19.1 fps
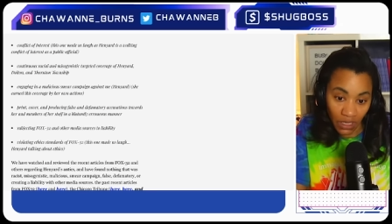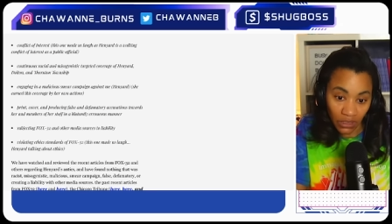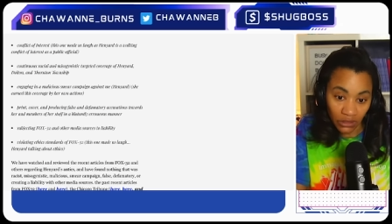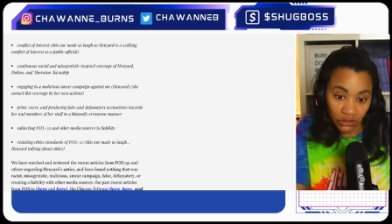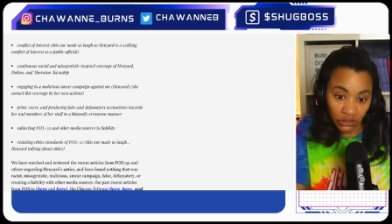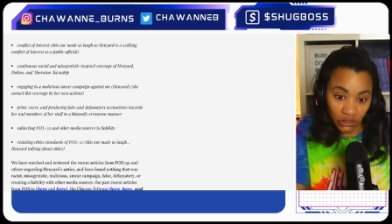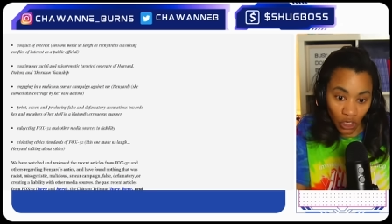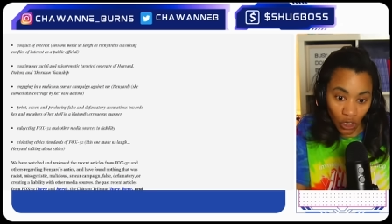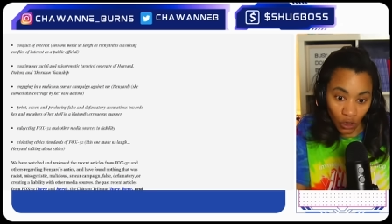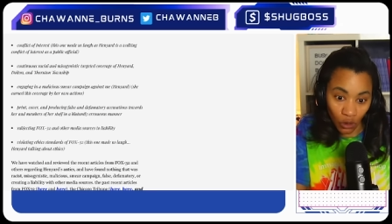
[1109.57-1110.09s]

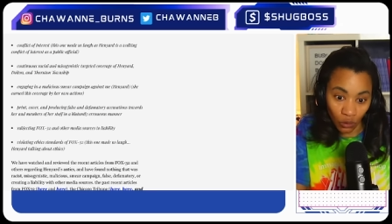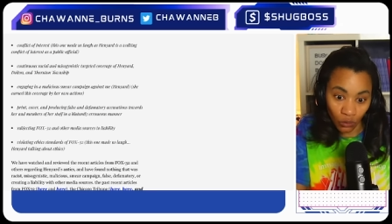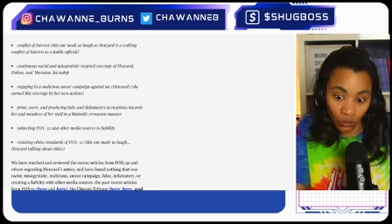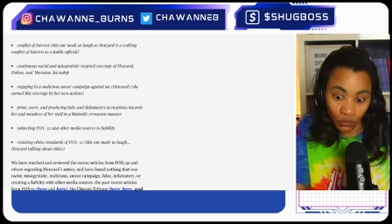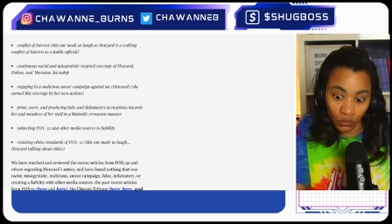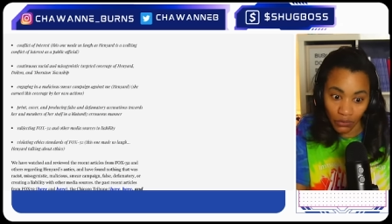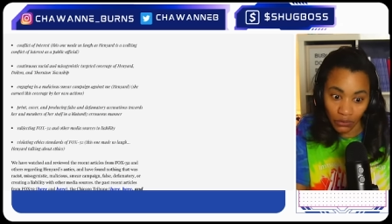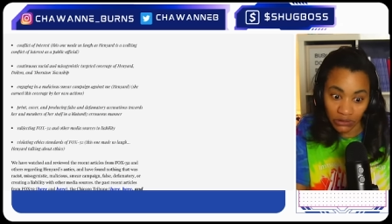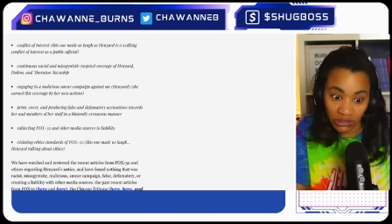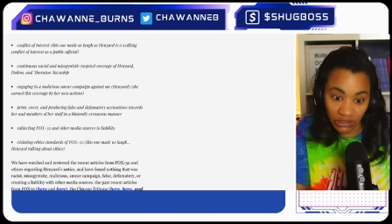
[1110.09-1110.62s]
So
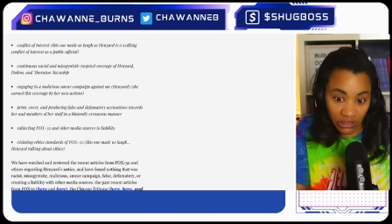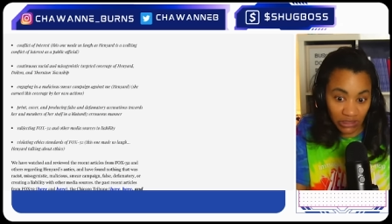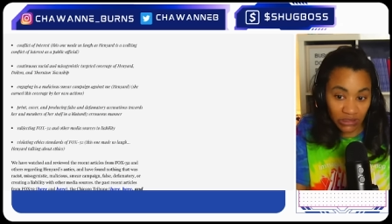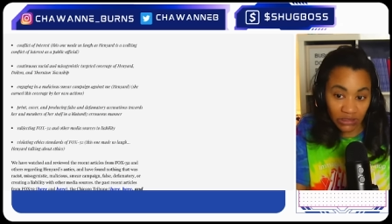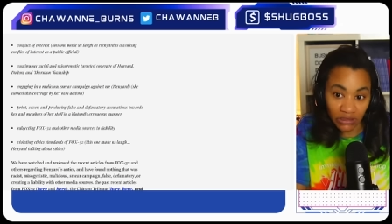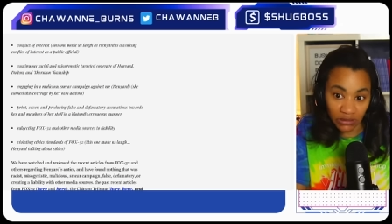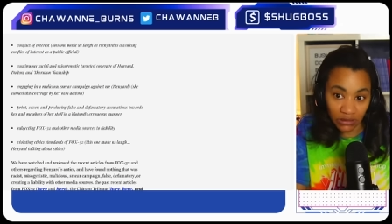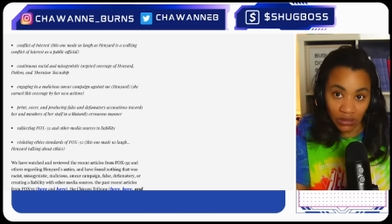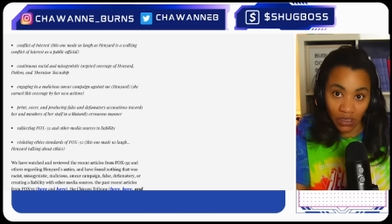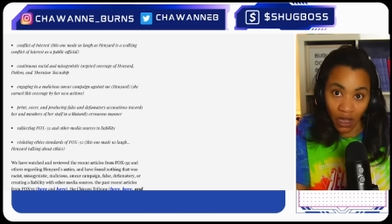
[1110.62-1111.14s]

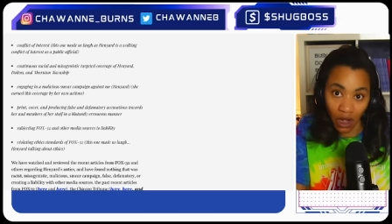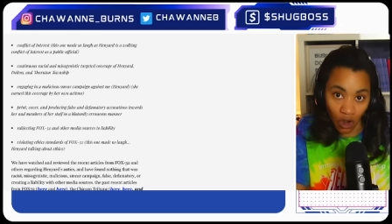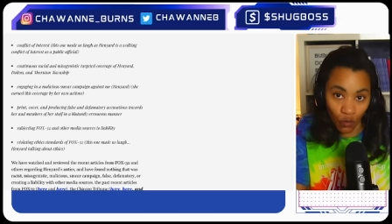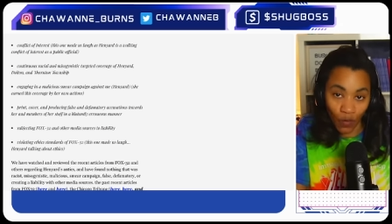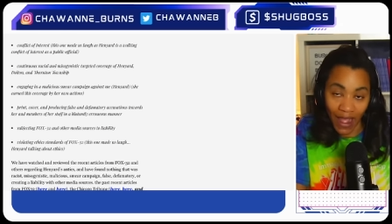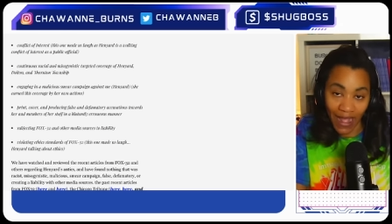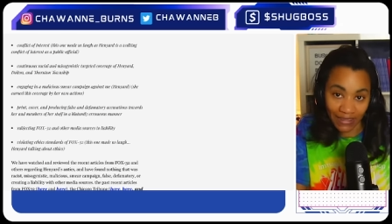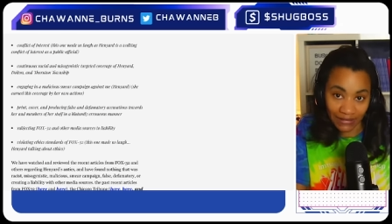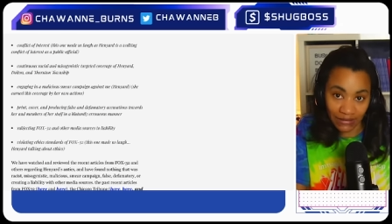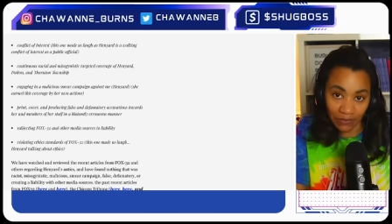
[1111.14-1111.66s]
she's
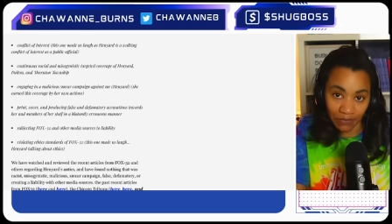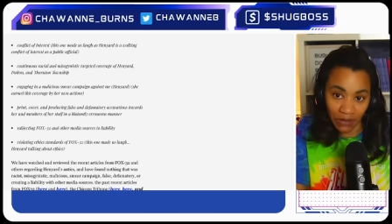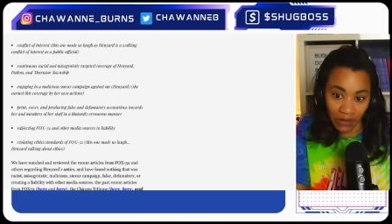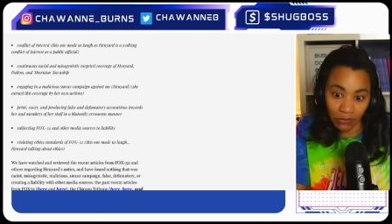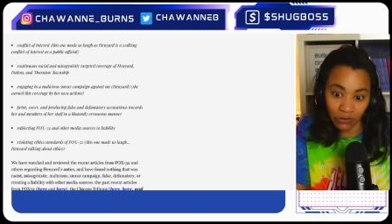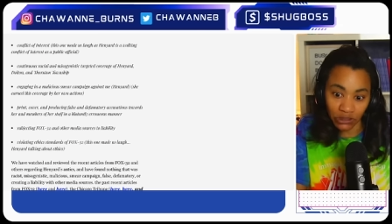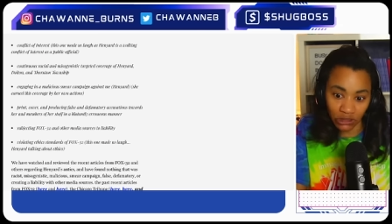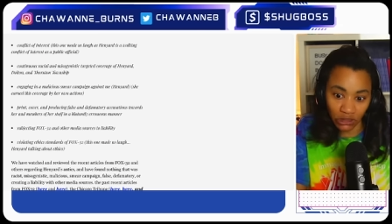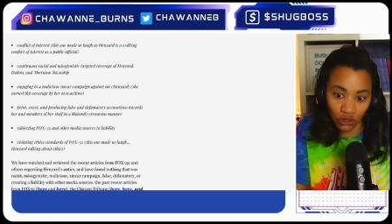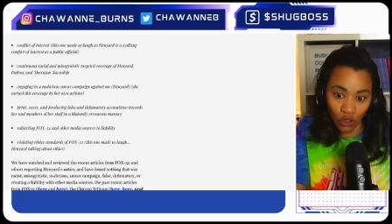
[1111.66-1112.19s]
harassing
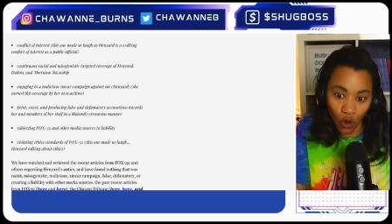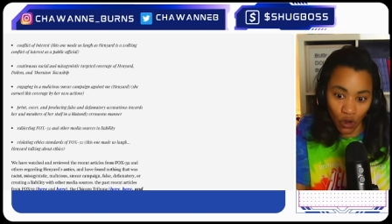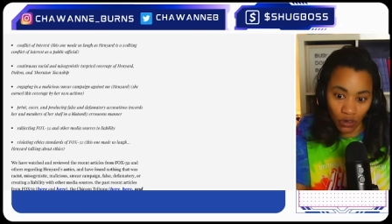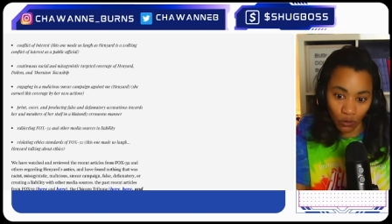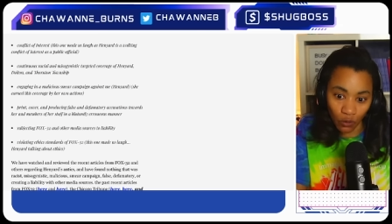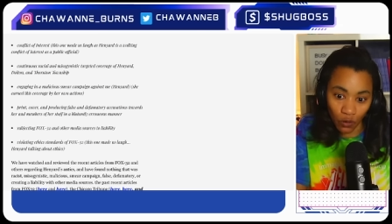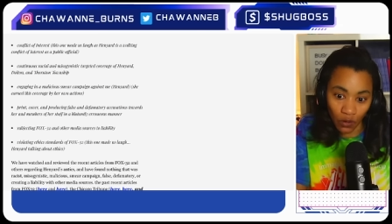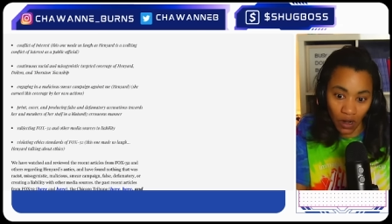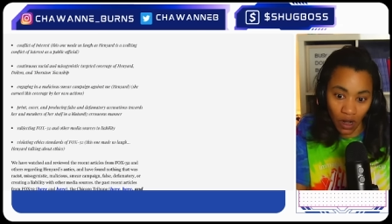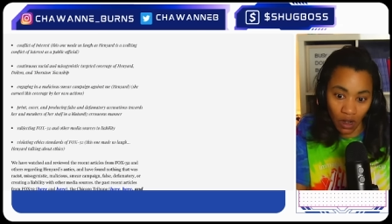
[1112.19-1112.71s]
people. She's going
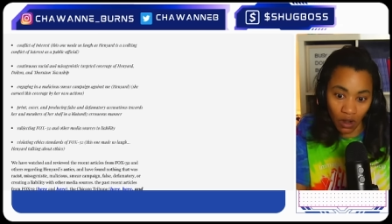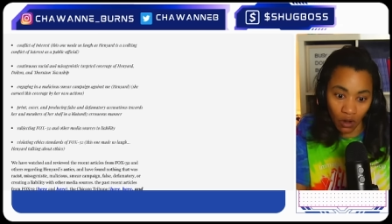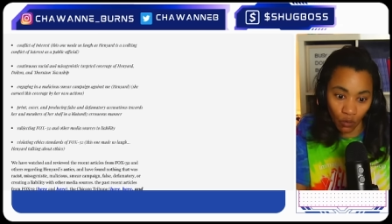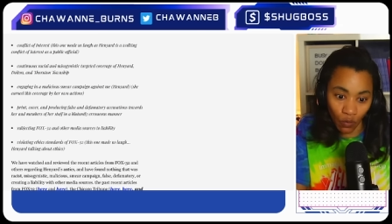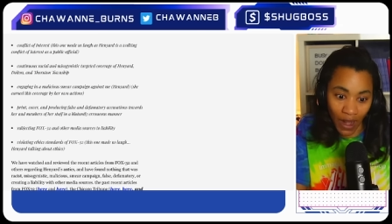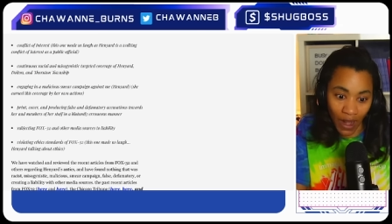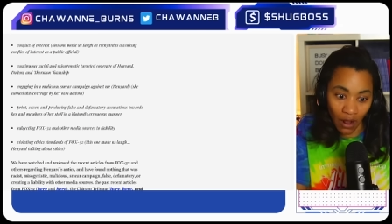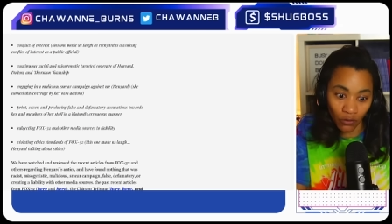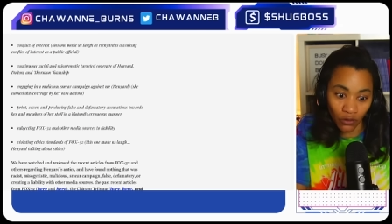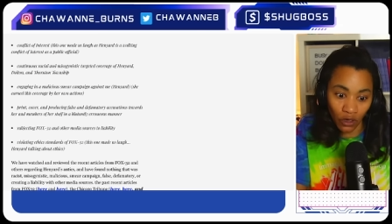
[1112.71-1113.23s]

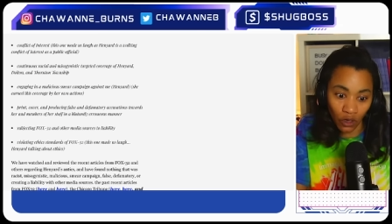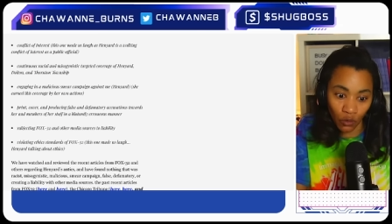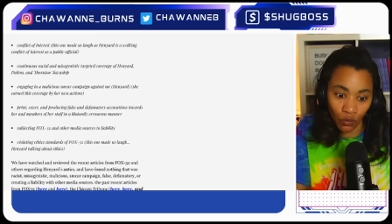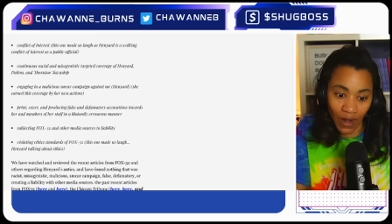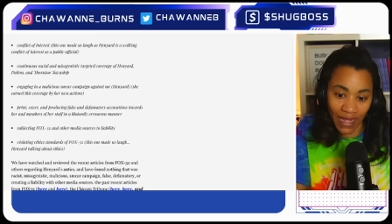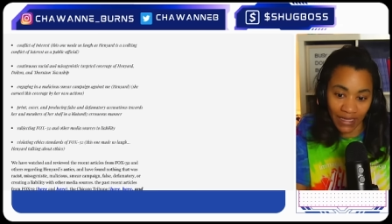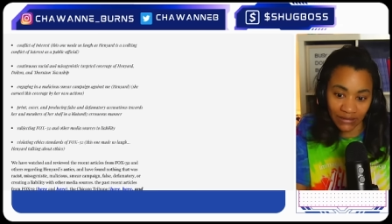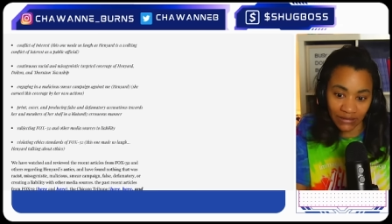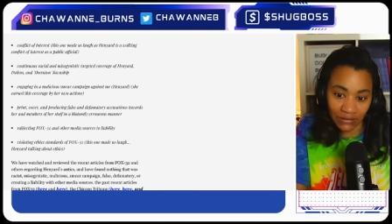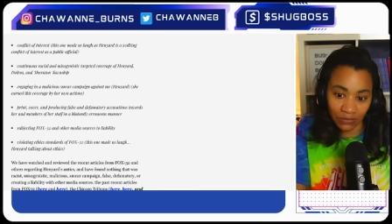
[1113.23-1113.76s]
around
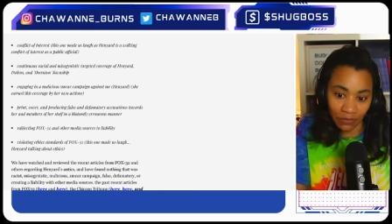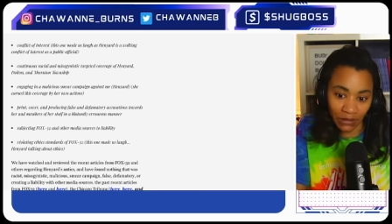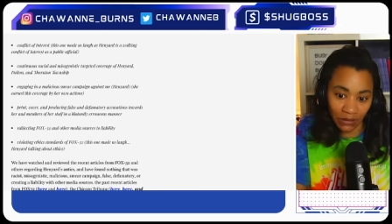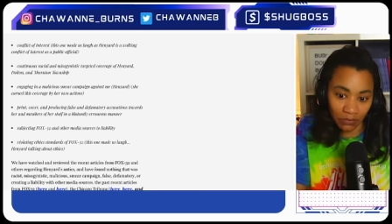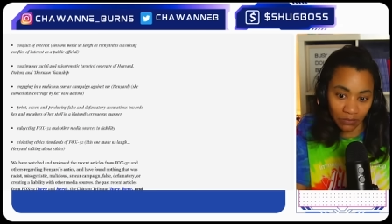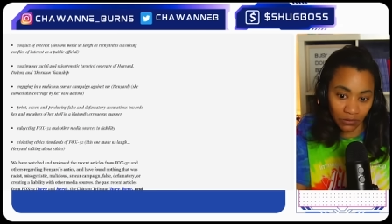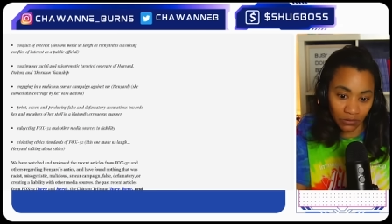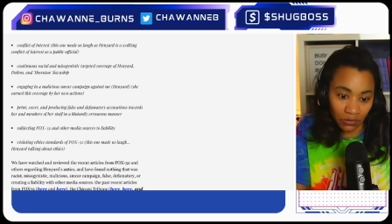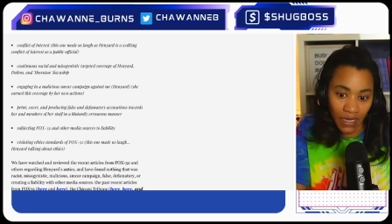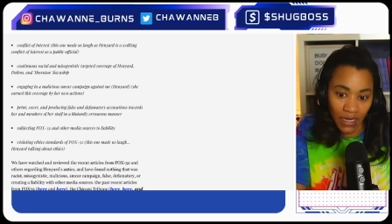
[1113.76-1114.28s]
harassing
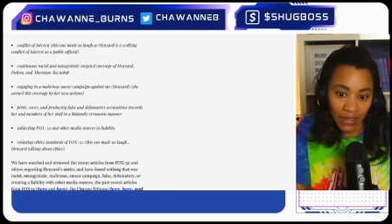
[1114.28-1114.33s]
people.